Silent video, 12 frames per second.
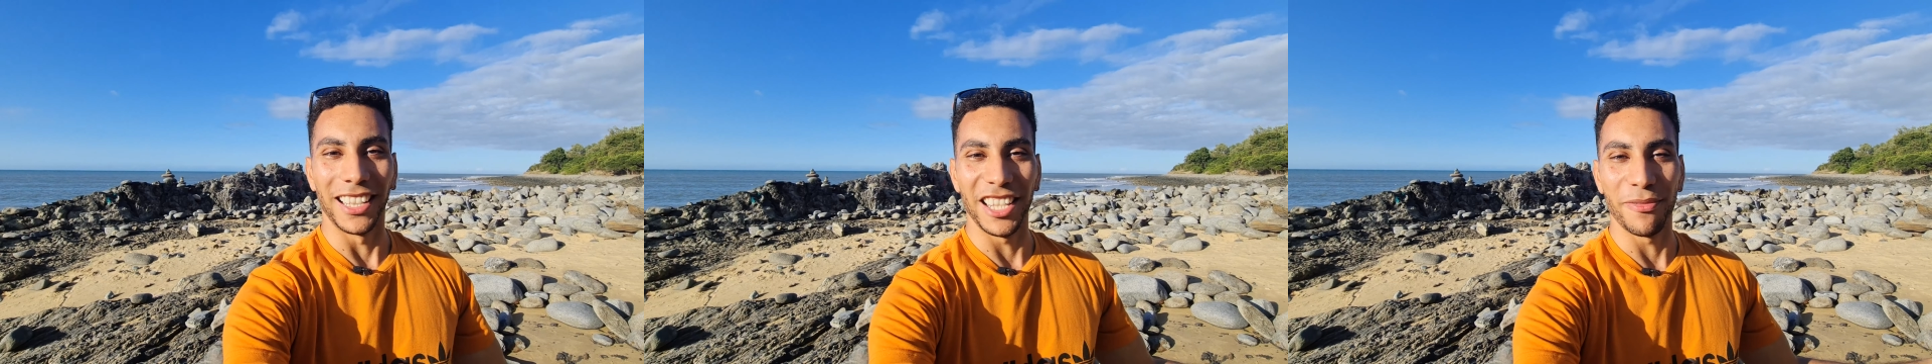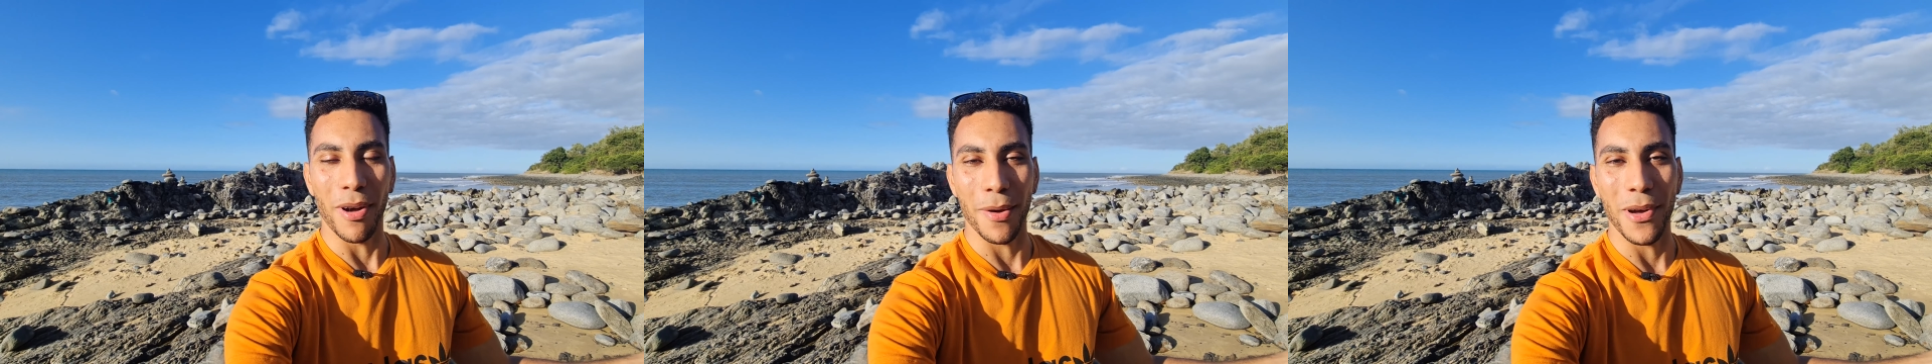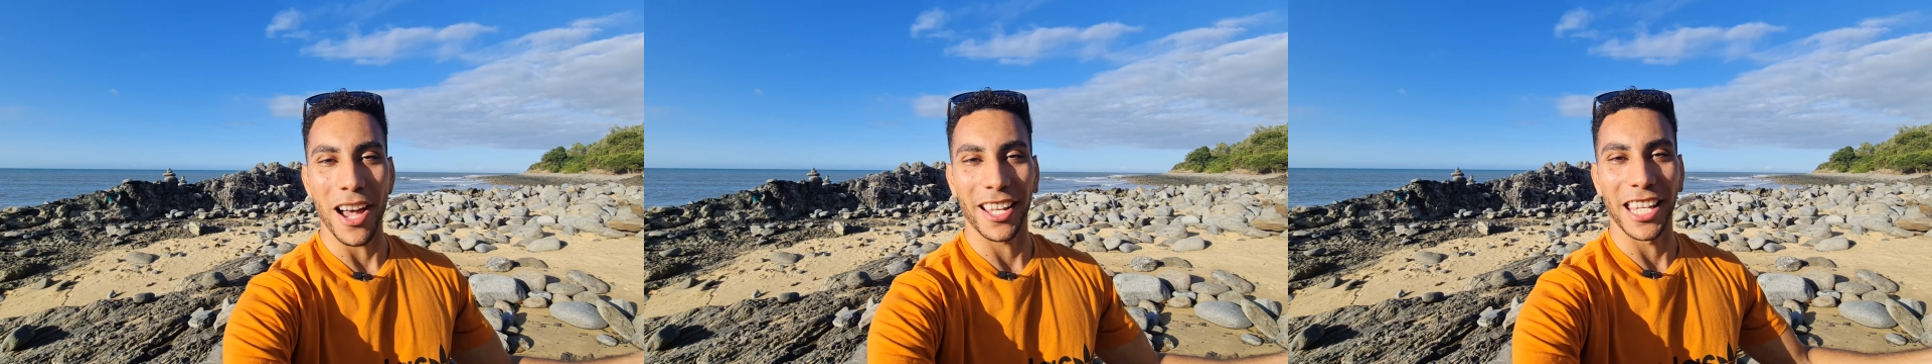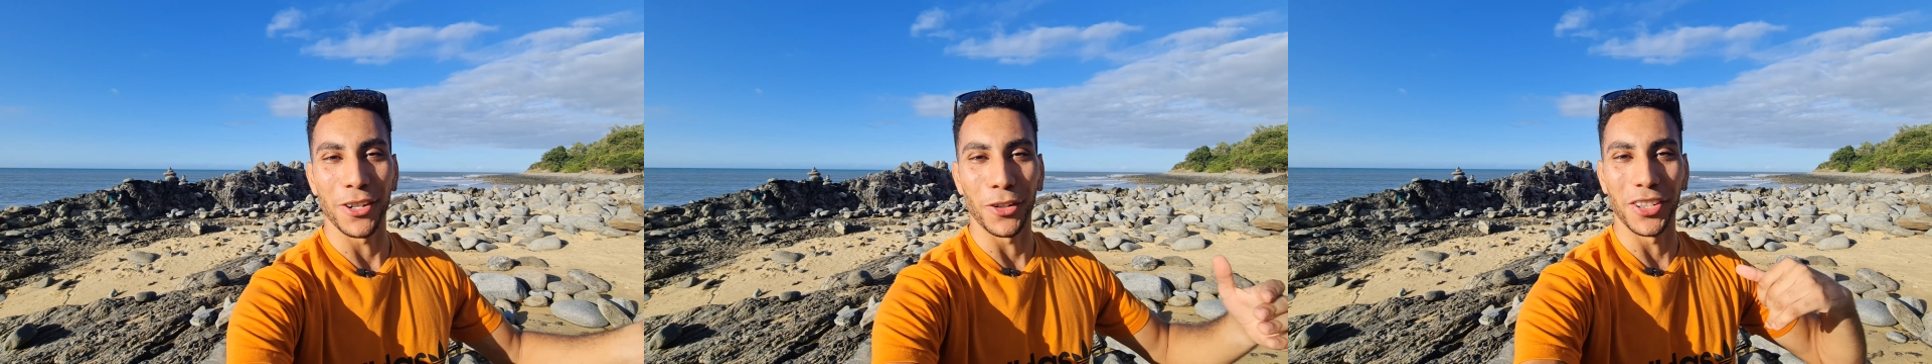leave my
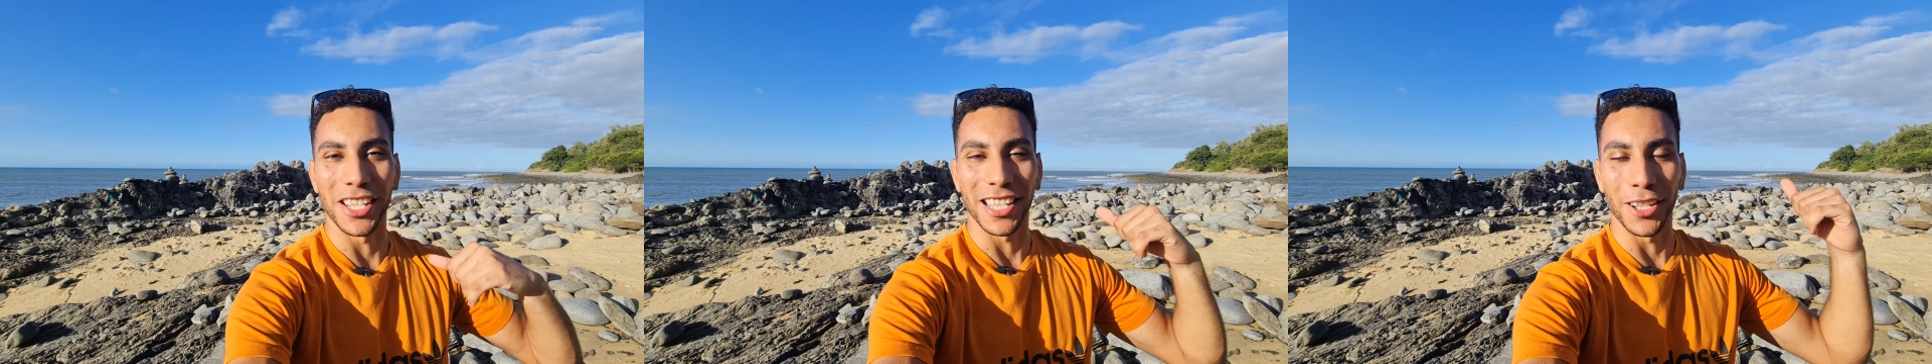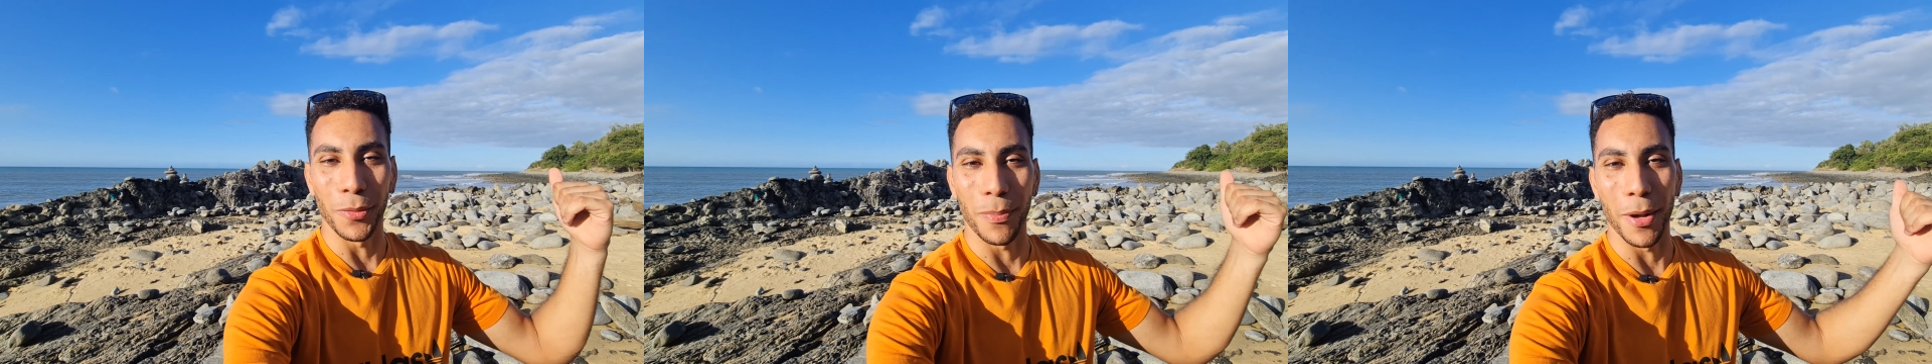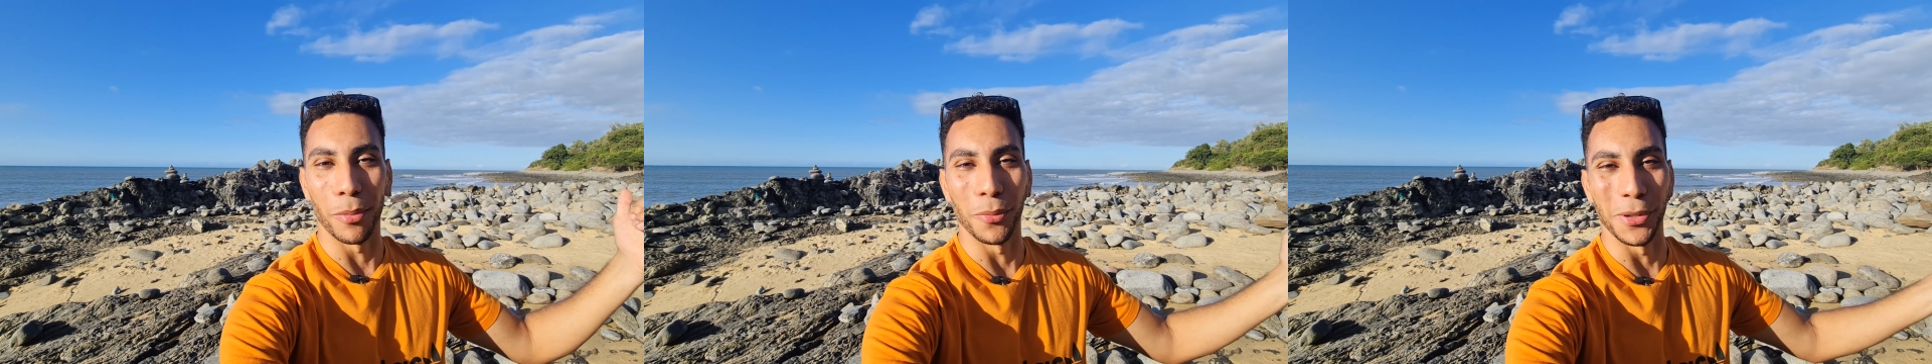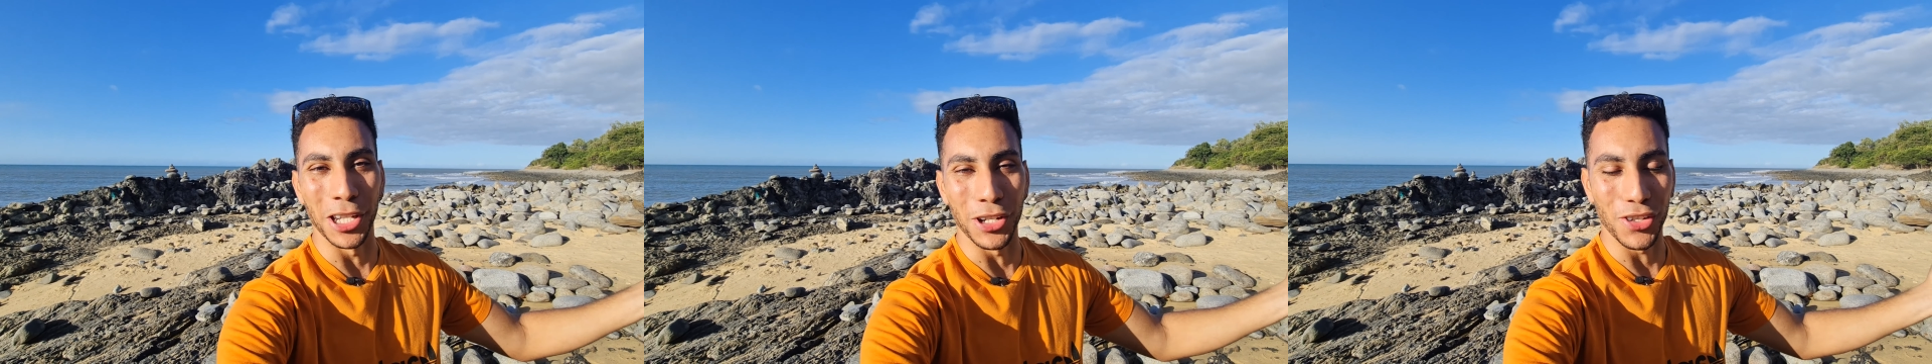mark here on this little pebble
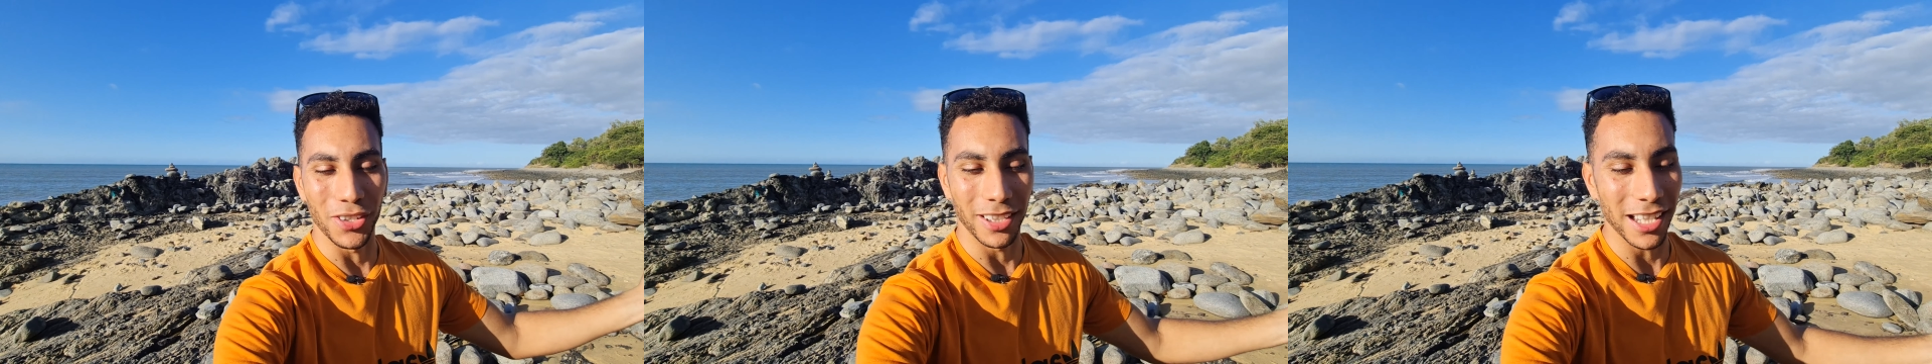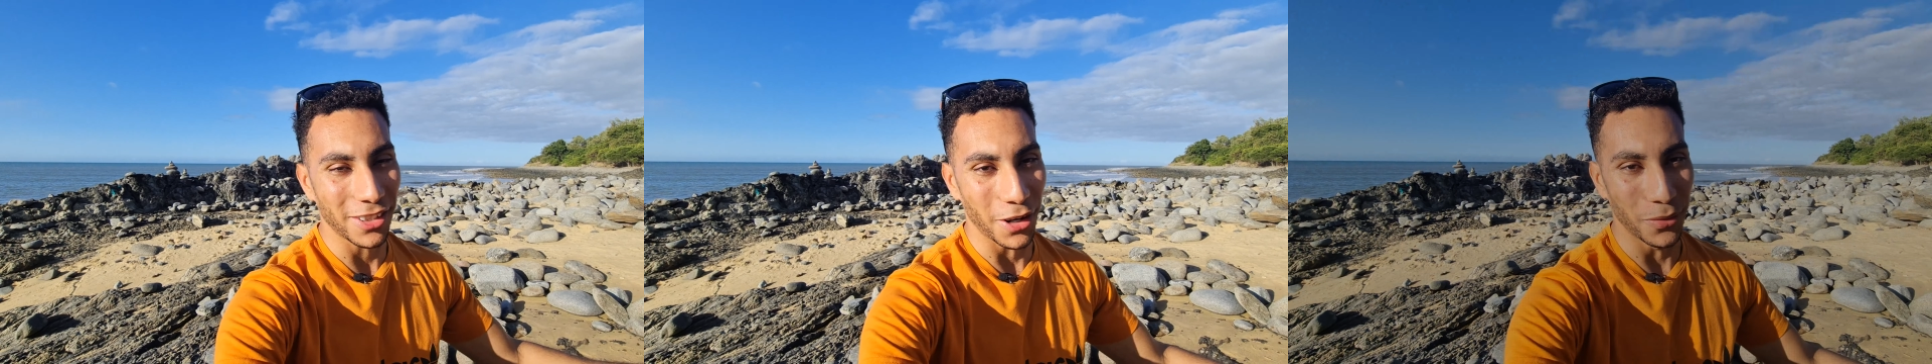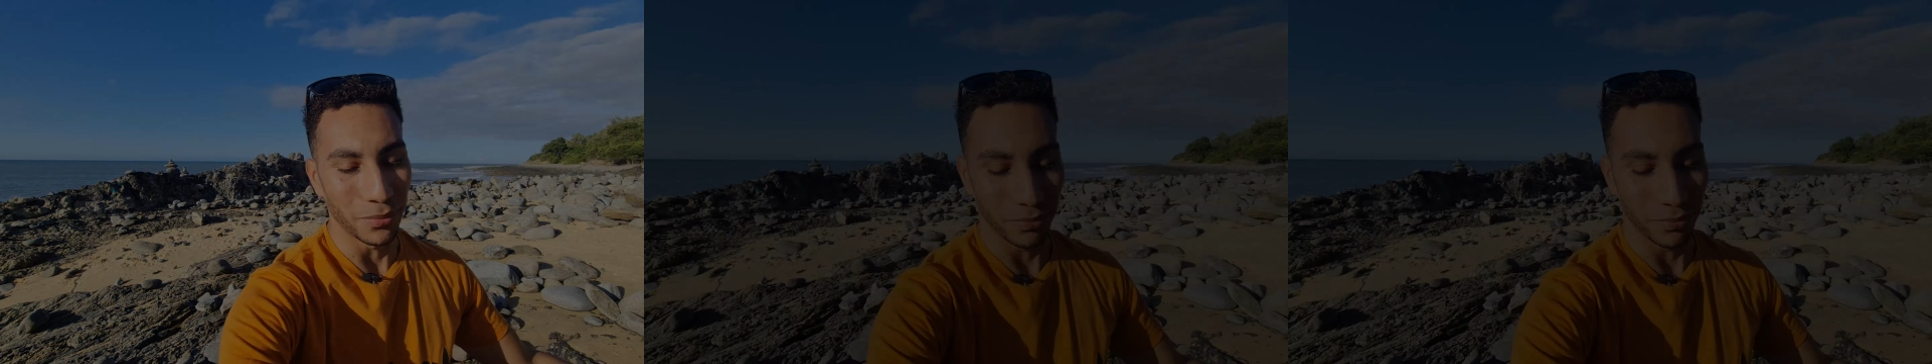beach. Let's go.